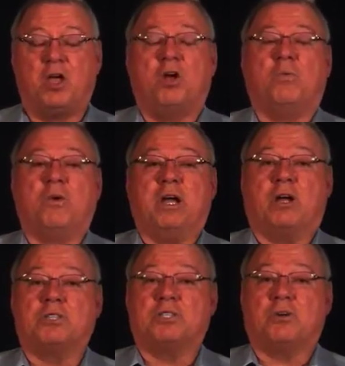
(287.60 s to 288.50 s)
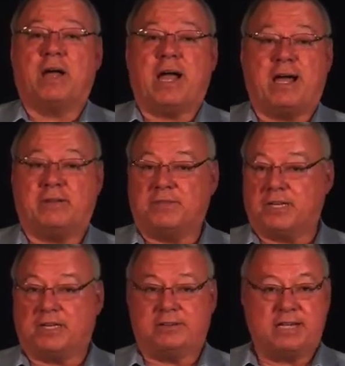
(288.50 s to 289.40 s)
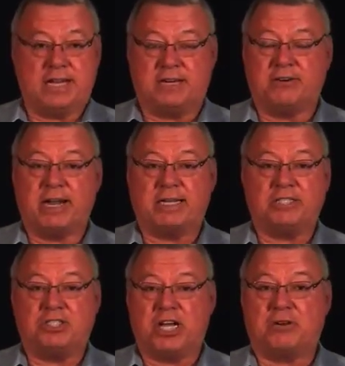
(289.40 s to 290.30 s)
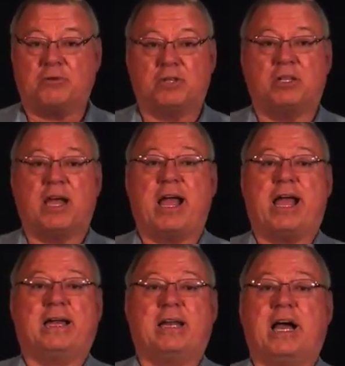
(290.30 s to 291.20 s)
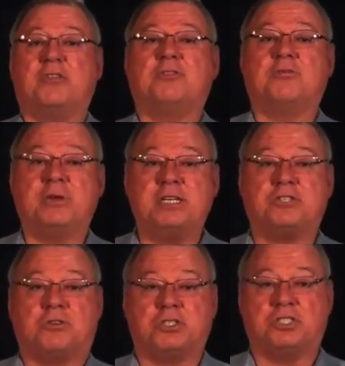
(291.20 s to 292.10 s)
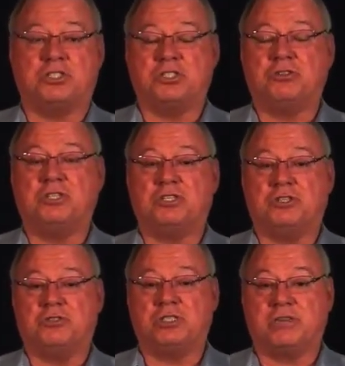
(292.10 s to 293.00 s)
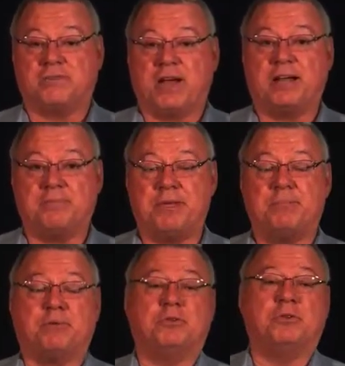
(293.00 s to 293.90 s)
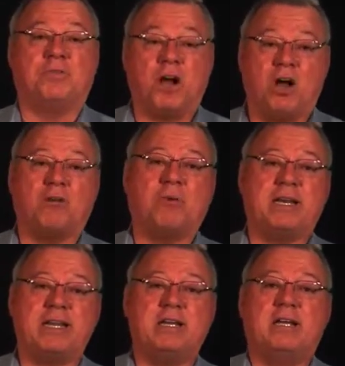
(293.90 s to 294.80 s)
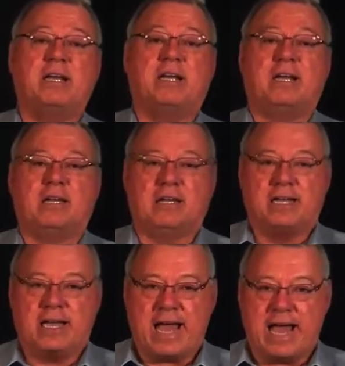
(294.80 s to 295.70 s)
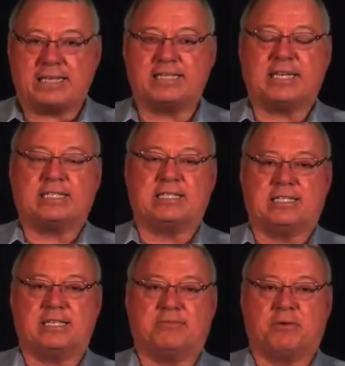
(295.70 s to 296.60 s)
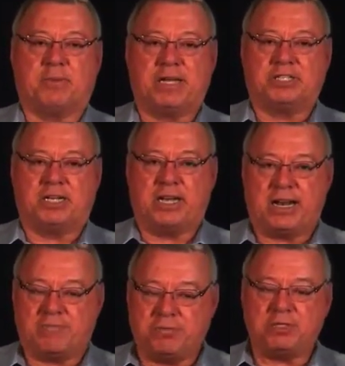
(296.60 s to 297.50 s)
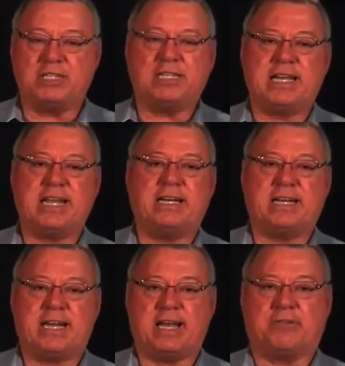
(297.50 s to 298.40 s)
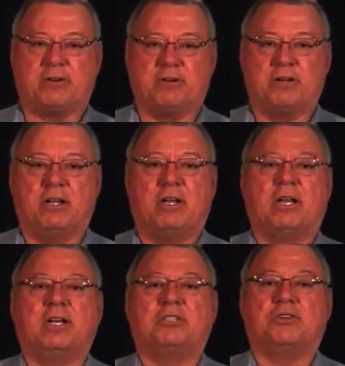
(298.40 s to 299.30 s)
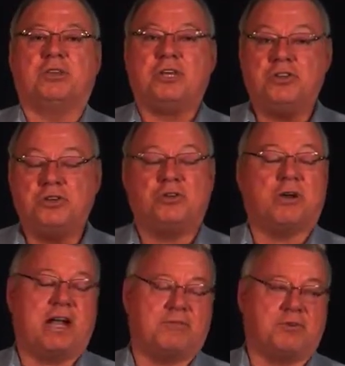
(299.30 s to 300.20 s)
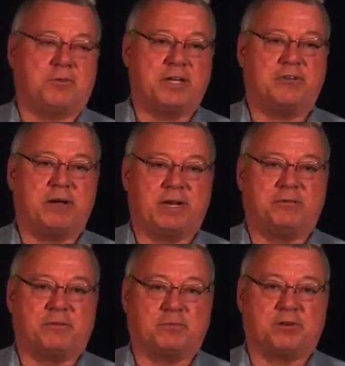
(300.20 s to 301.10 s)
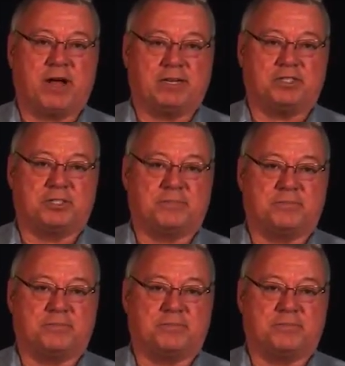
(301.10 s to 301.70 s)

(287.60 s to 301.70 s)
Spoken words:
We also have the internet in general and other resources you can use to find people who have already accessed this information and have put the data together so that you don't have to recreate it from scratch.